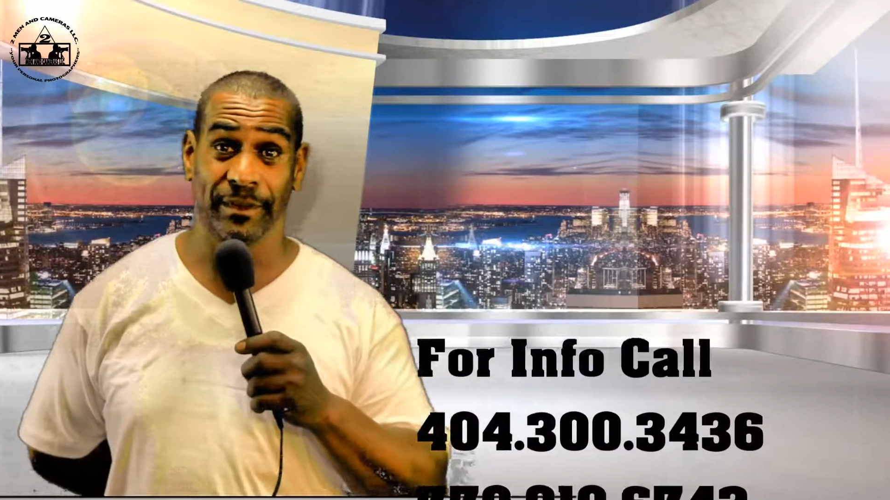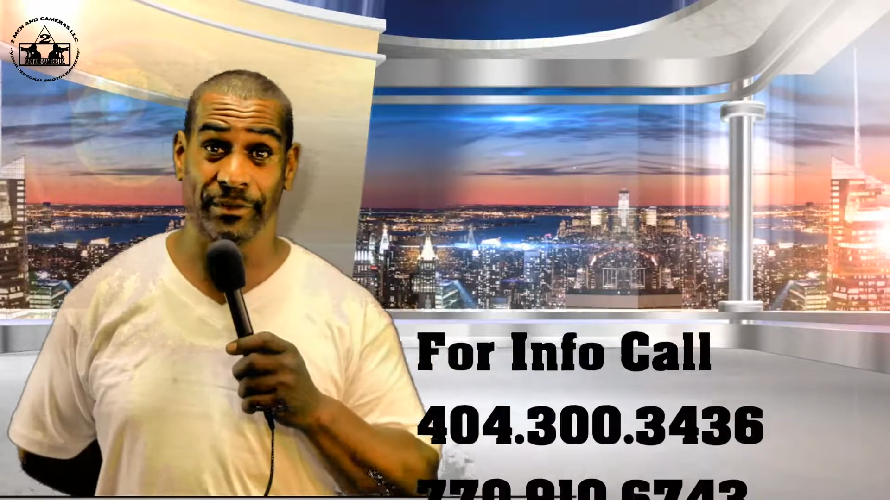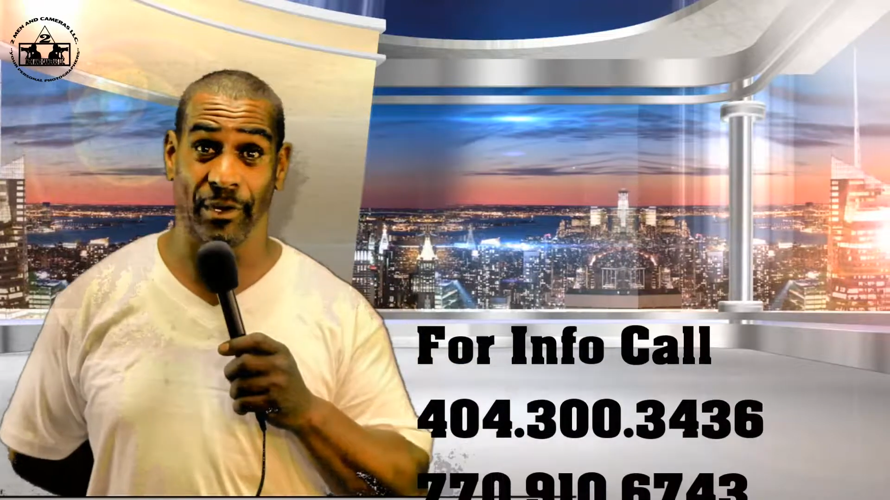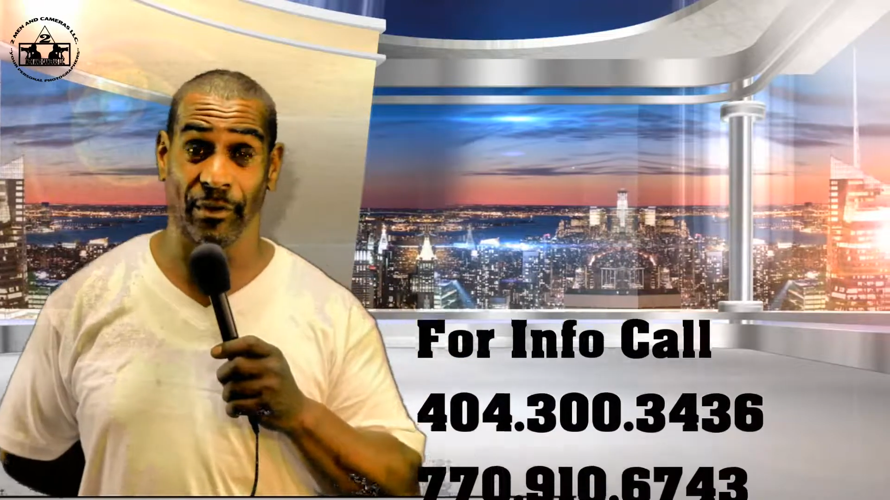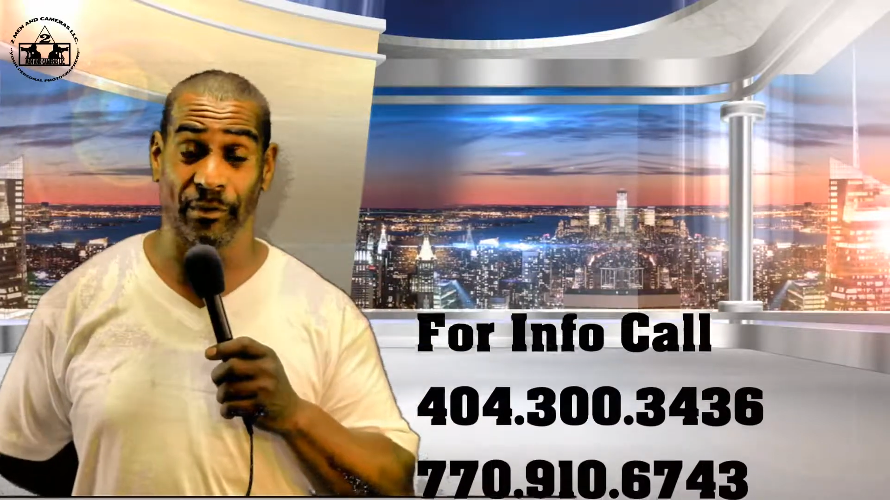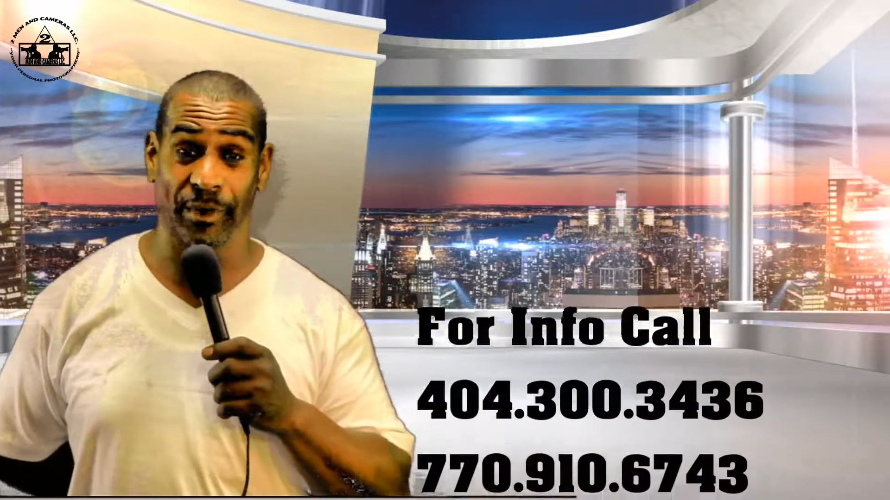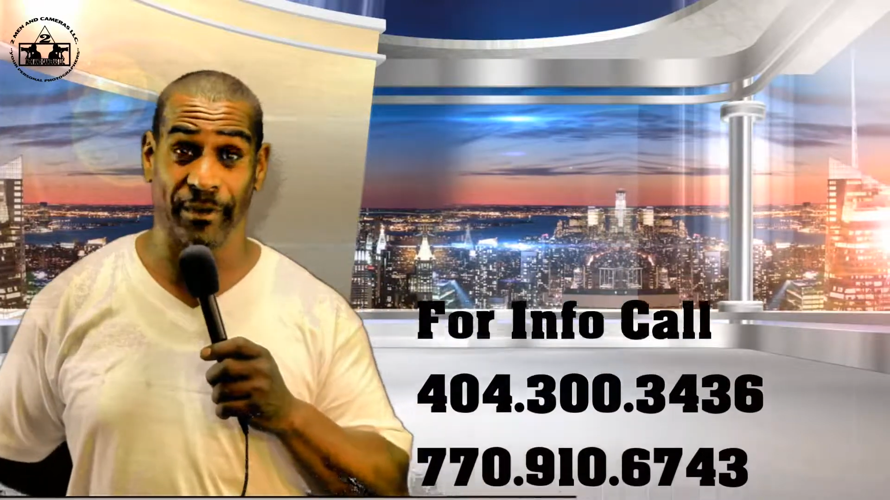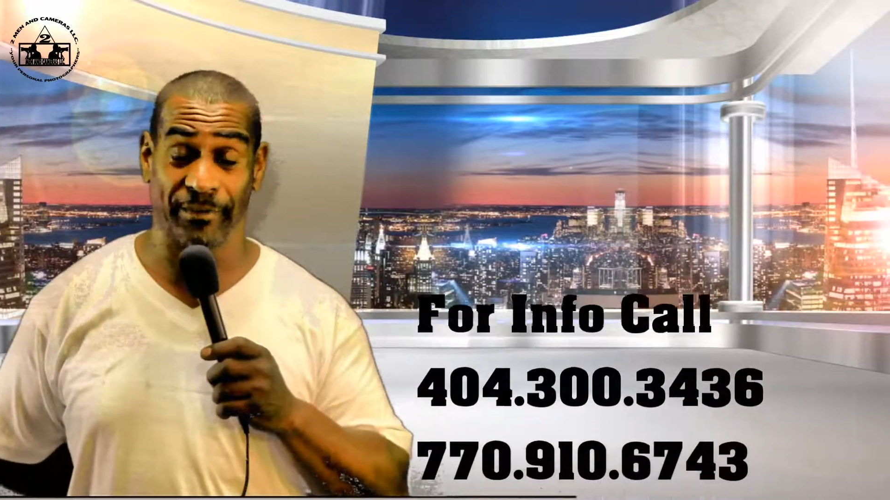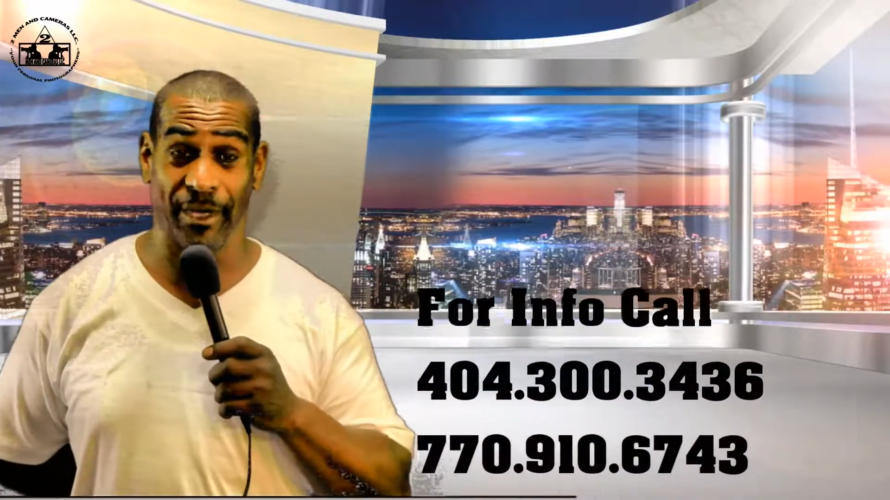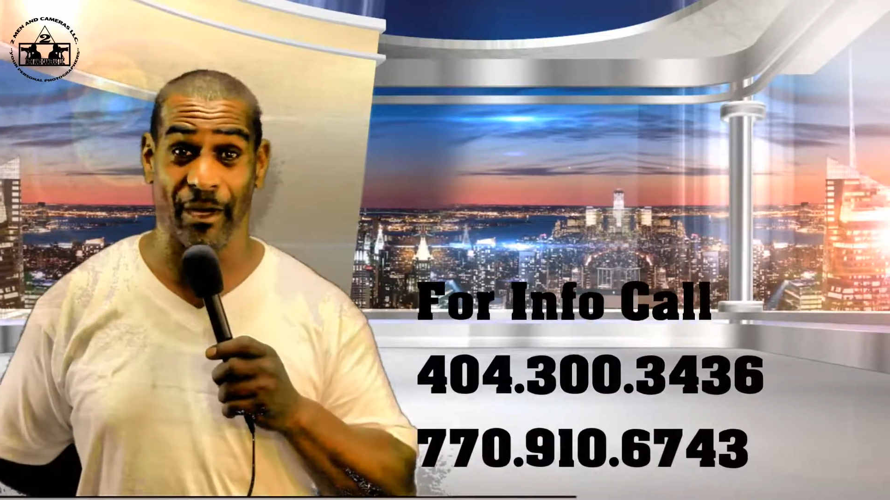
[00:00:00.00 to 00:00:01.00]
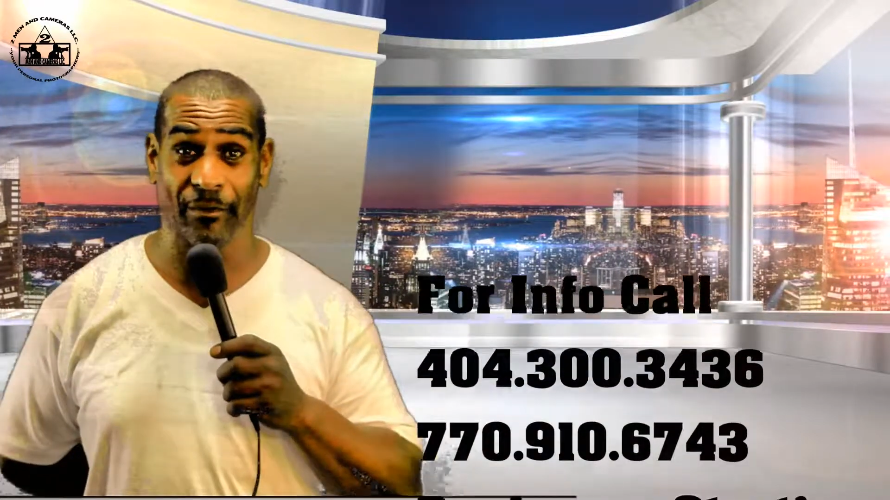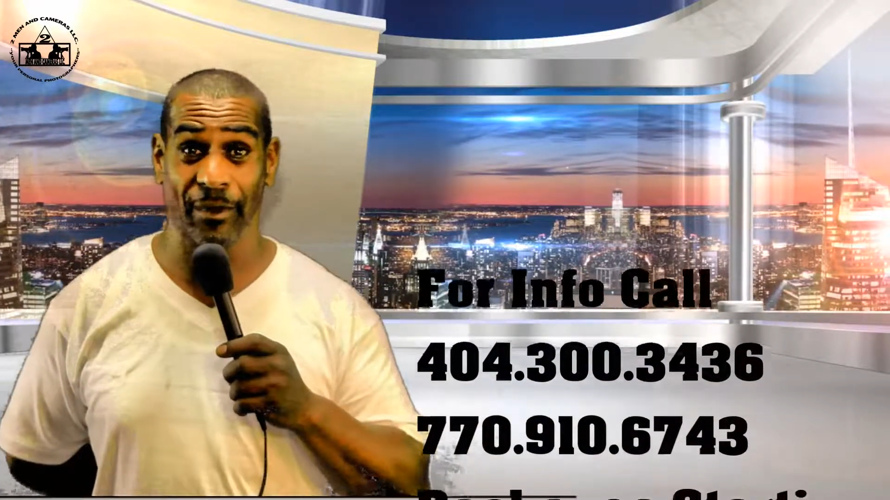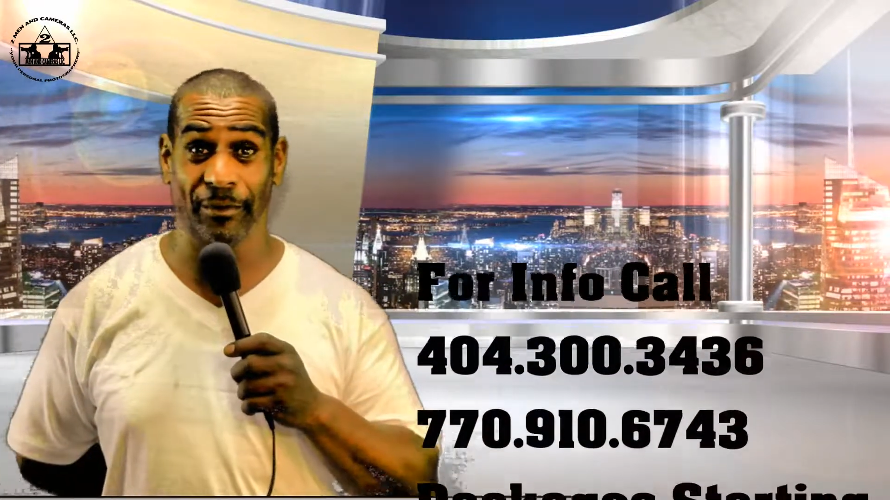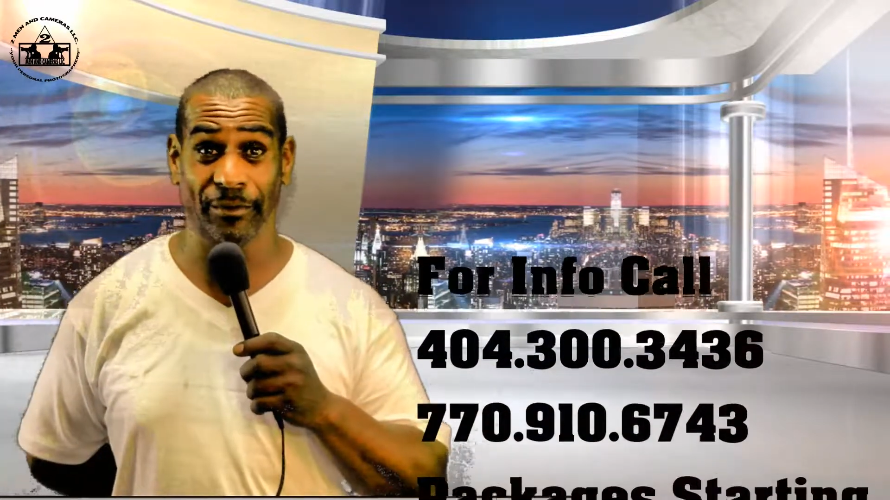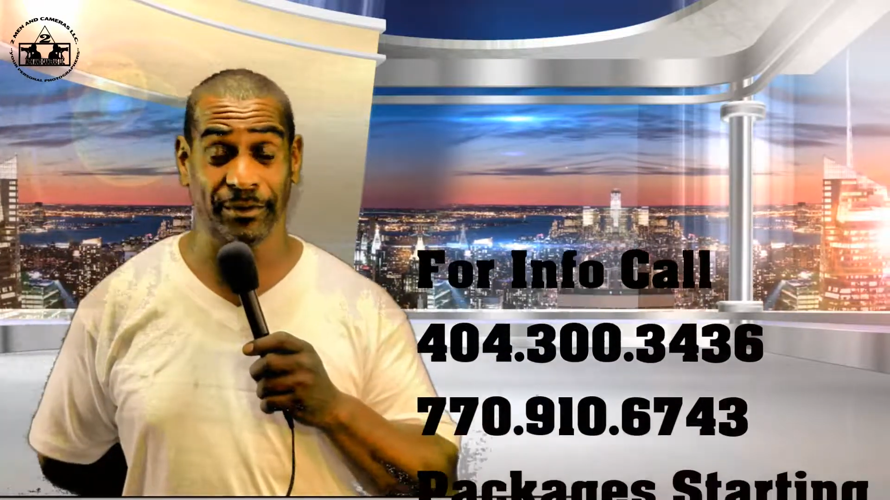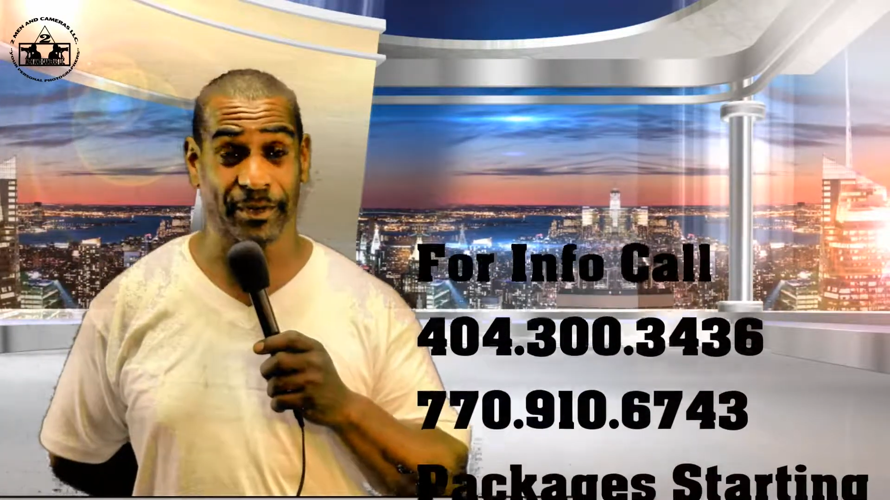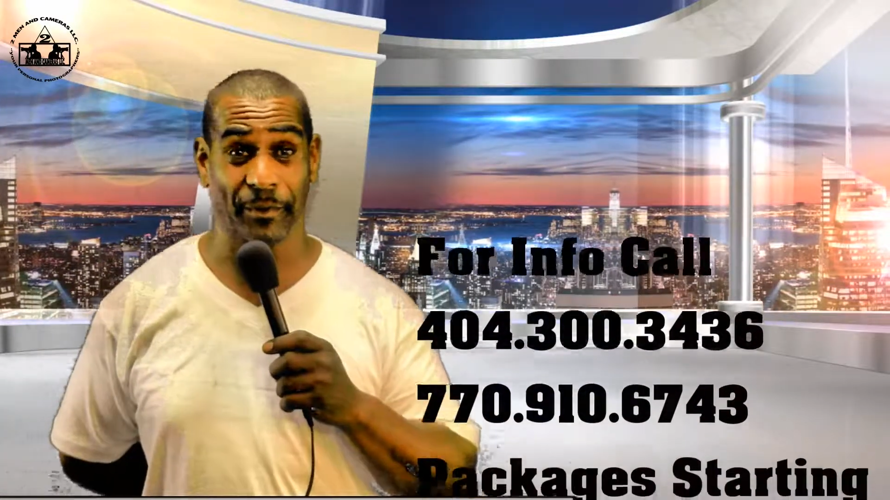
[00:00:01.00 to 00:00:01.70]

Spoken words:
So if y'all want,